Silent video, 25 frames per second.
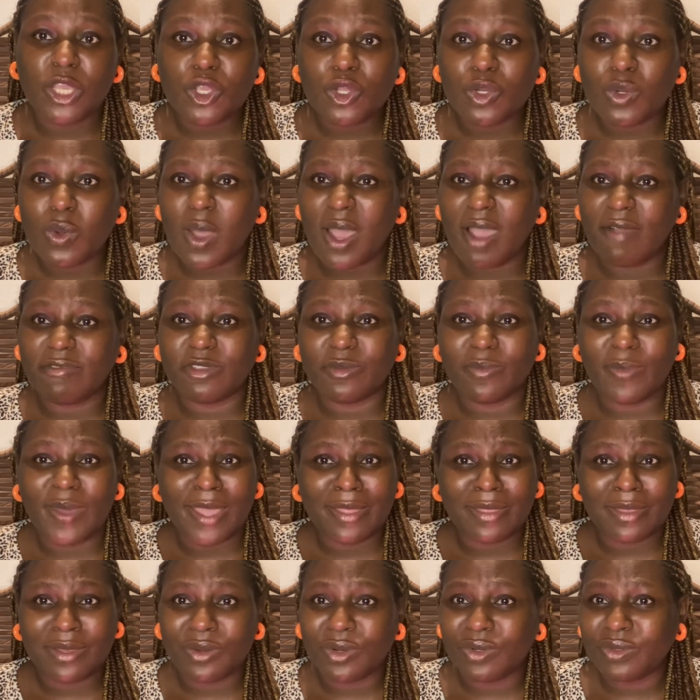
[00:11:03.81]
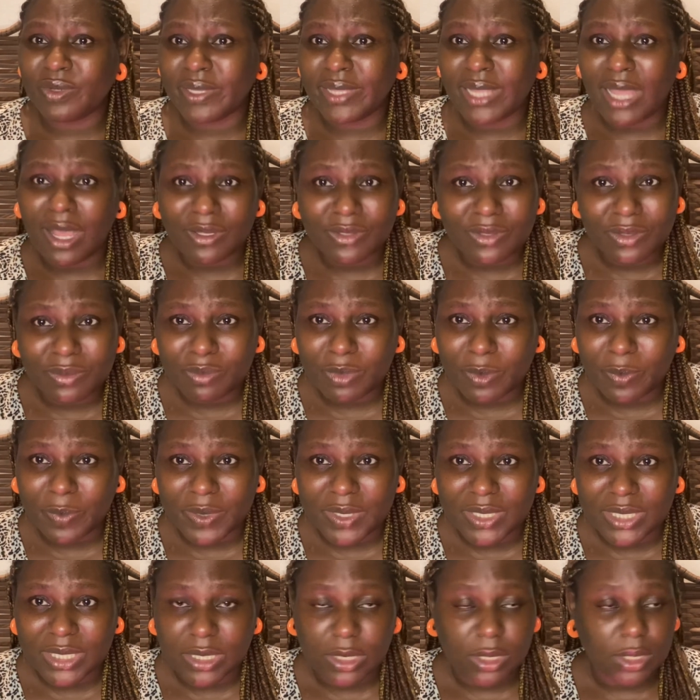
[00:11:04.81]
you don't have to buy 300,000
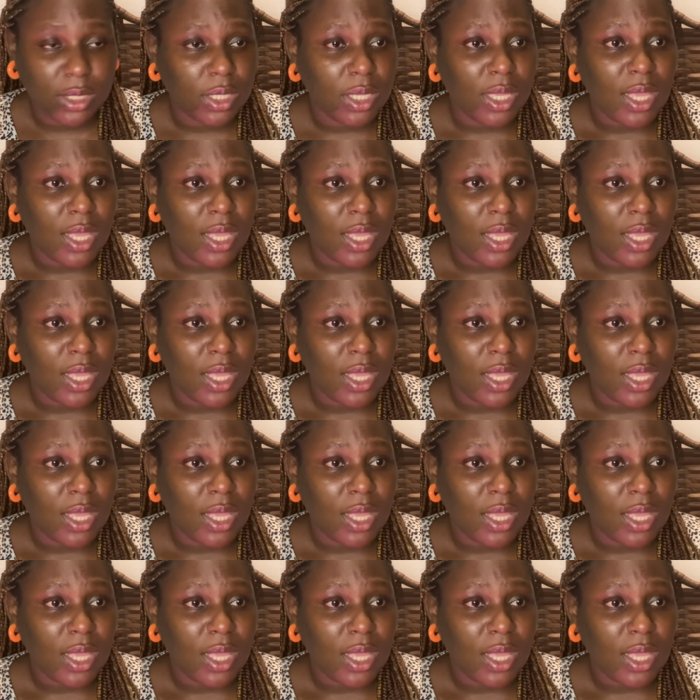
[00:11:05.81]
property.